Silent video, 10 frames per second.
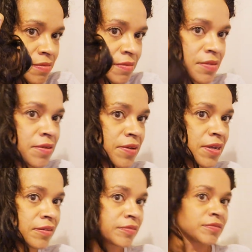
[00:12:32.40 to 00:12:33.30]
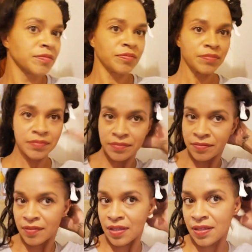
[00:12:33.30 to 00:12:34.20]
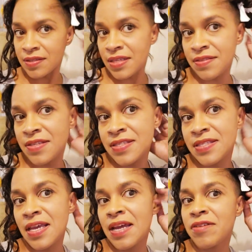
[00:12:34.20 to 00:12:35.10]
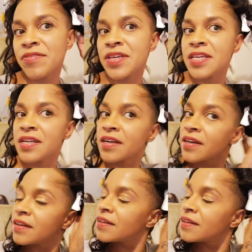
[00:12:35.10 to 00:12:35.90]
There we go. let's get these side over here.